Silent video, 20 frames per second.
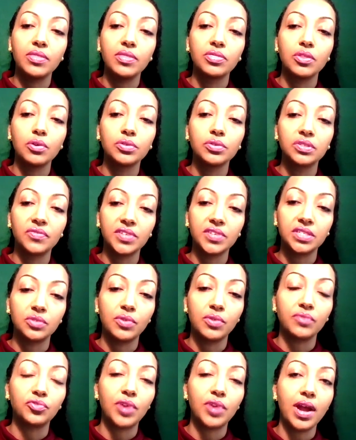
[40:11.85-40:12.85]
those of us
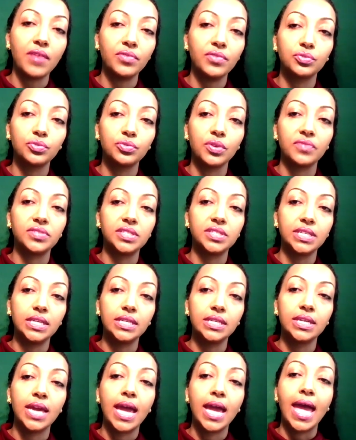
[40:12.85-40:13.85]
who have traveled, who have
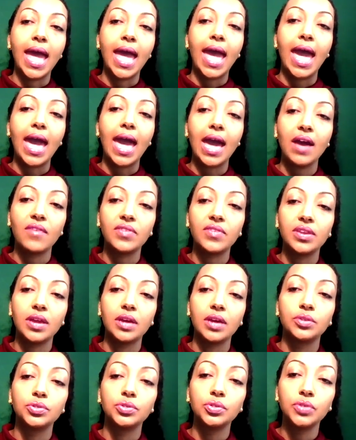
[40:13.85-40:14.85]
seen, have
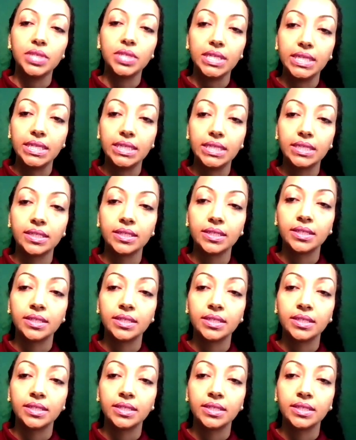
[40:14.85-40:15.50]
a duty